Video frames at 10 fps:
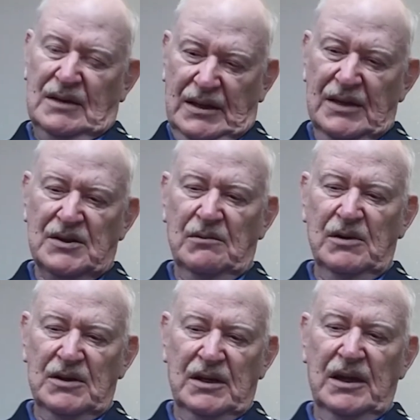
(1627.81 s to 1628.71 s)
guess I
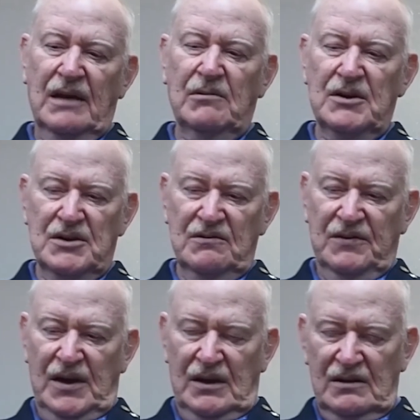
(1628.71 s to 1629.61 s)
will tell you, I was
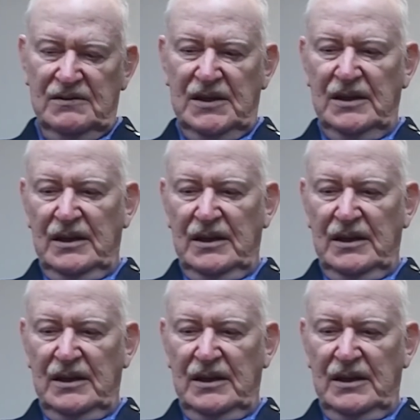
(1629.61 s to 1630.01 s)
involved